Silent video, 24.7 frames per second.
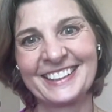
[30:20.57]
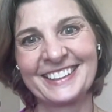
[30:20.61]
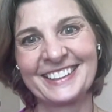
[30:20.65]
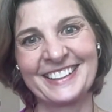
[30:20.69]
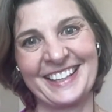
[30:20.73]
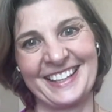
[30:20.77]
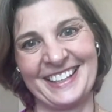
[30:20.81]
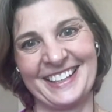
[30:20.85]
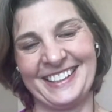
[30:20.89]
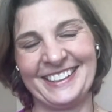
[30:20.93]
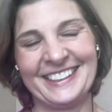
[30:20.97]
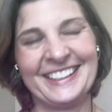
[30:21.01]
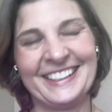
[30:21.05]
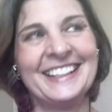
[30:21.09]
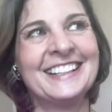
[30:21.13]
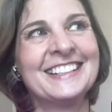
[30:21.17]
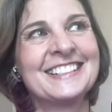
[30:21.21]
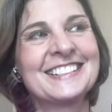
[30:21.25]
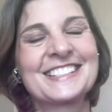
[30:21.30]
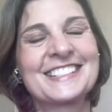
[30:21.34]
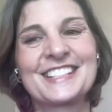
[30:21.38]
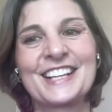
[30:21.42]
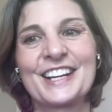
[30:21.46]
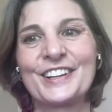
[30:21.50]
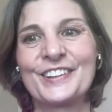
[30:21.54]
Yeah.
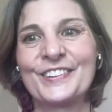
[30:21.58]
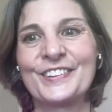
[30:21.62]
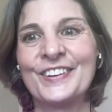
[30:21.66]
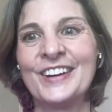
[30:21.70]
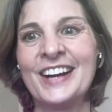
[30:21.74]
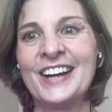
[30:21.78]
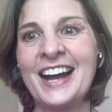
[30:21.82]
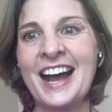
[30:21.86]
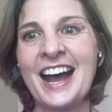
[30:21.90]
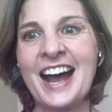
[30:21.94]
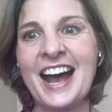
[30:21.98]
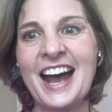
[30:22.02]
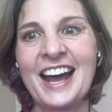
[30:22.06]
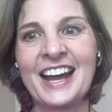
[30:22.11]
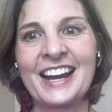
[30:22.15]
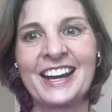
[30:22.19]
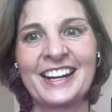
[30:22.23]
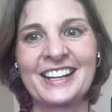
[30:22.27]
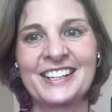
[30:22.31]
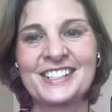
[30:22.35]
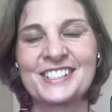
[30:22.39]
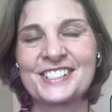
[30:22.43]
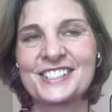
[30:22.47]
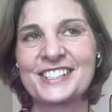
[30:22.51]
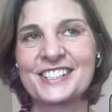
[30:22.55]
So, and
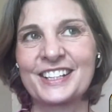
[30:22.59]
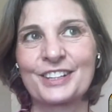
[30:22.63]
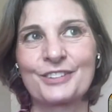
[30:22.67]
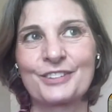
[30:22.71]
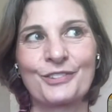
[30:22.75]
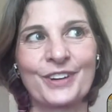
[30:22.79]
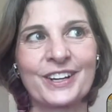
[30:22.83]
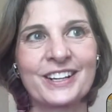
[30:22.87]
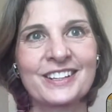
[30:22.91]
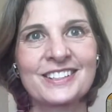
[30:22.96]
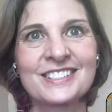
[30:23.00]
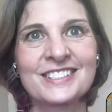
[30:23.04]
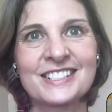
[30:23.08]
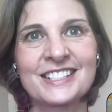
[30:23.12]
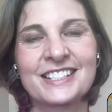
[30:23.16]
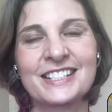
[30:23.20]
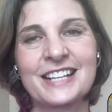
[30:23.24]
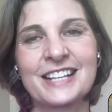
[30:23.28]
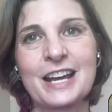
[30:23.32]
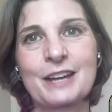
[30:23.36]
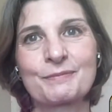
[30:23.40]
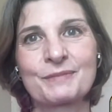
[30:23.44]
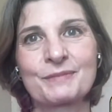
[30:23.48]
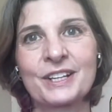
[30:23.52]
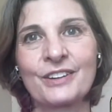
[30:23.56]
I just think, where does the
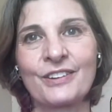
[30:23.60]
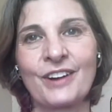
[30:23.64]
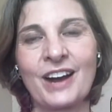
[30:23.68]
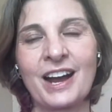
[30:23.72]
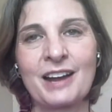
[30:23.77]
time go?